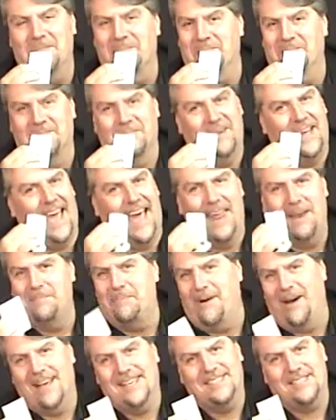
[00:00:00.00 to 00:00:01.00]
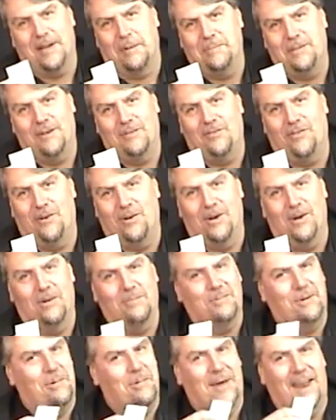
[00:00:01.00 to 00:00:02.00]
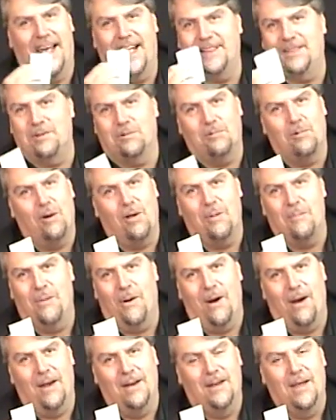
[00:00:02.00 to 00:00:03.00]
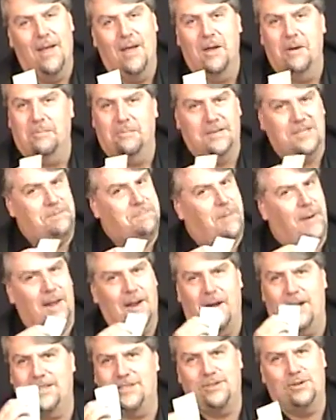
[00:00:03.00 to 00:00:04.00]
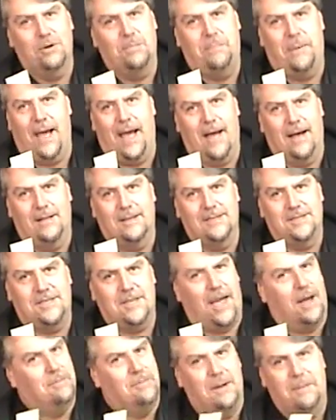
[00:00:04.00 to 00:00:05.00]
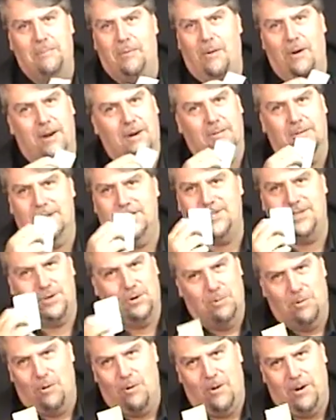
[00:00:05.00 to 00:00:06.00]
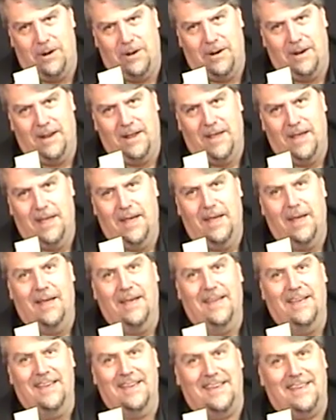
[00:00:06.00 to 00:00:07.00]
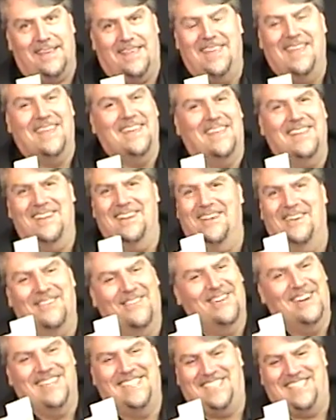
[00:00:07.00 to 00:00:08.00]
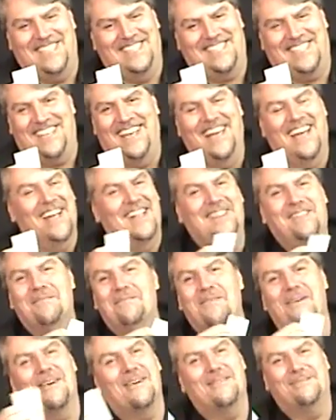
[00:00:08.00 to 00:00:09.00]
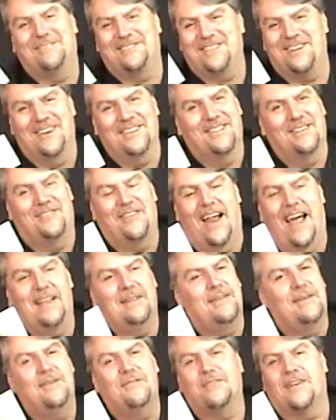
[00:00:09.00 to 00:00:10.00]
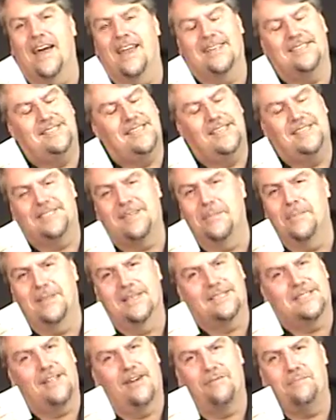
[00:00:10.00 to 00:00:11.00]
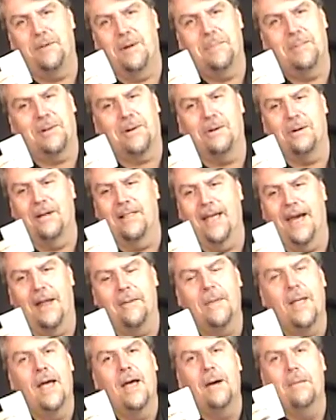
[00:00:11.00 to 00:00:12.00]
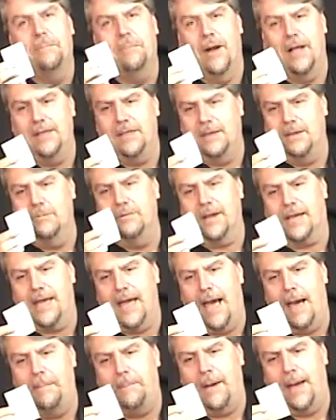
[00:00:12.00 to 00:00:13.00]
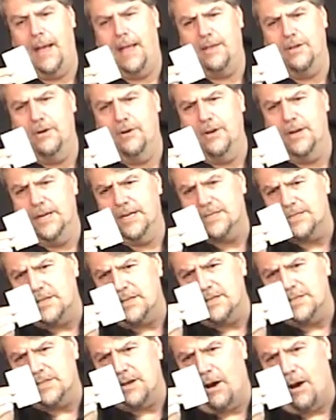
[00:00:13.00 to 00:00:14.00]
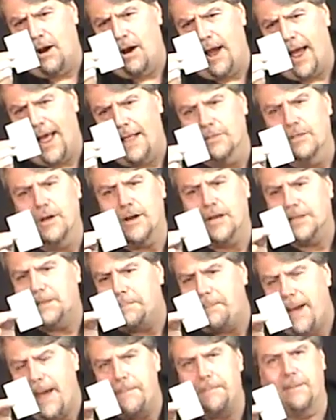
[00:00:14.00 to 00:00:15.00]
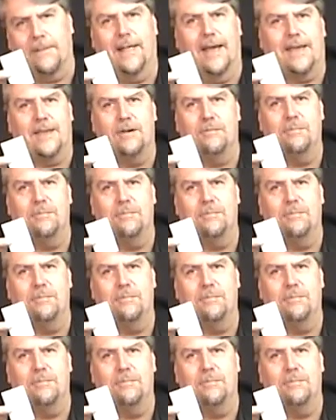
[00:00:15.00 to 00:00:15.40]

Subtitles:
We had to buy something for her. We went out to Walmart. We spent our £2, and we bought her a shoehorn. You know, which is the more absurd, and you've got to see some of the stuff people call out. But you recap, and your initials are, and look at the paper like you're